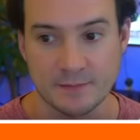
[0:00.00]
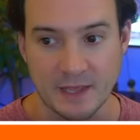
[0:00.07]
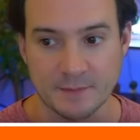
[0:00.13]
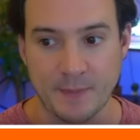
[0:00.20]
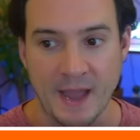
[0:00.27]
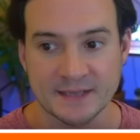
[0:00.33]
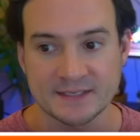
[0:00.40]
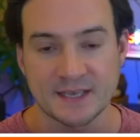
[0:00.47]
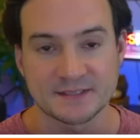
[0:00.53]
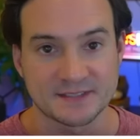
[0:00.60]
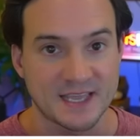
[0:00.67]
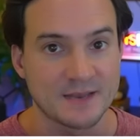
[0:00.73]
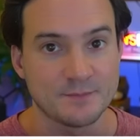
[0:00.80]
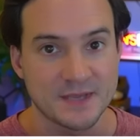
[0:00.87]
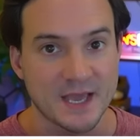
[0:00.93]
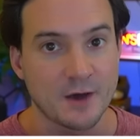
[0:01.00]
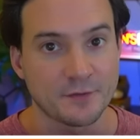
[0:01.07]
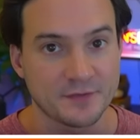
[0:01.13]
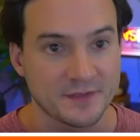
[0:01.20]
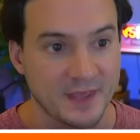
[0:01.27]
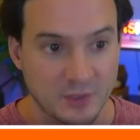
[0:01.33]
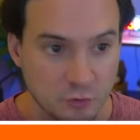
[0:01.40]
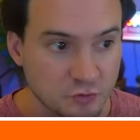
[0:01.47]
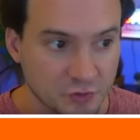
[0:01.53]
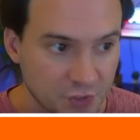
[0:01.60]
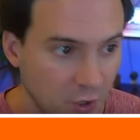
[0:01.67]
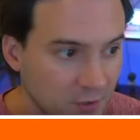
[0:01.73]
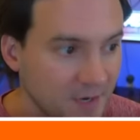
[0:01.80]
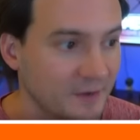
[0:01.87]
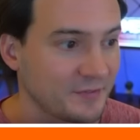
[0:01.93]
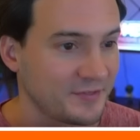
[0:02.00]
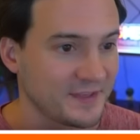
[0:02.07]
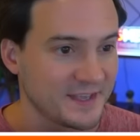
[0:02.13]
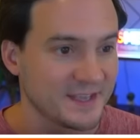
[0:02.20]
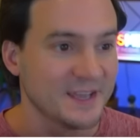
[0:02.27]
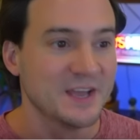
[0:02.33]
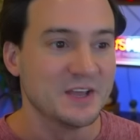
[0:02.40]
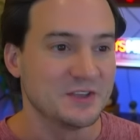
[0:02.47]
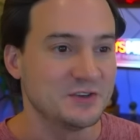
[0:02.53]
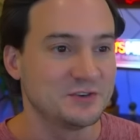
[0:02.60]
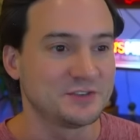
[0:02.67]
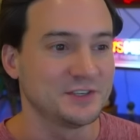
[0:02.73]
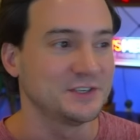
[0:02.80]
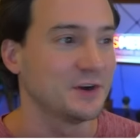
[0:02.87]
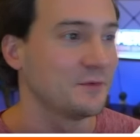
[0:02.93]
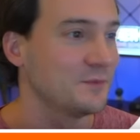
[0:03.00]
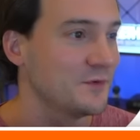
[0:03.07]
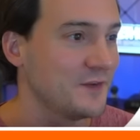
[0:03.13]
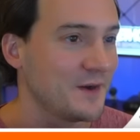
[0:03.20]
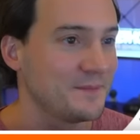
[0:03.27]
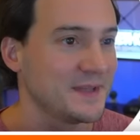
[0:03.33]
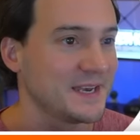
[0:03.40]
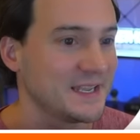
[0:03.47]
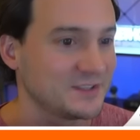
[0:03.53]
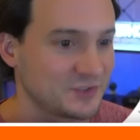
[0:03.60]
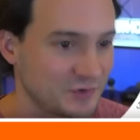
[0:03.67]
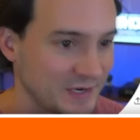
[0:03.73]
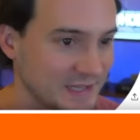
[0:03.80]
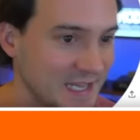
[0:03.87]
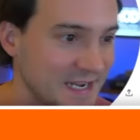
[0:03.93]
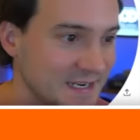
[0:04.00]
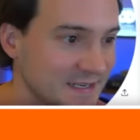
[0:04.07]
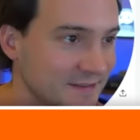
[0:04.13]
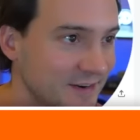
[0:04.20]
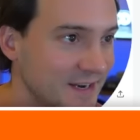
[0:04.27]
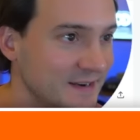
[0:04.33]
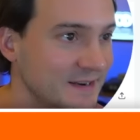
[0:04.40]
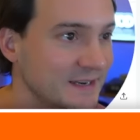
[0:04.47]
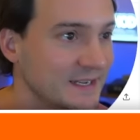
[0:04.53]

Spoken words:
Backtests can be healthy. They usually are healthy, usually don't move up in a straight line, right?